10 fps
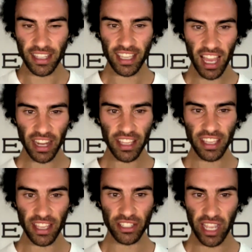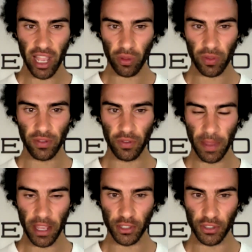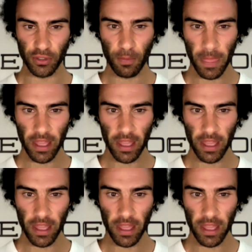cutting-edge health information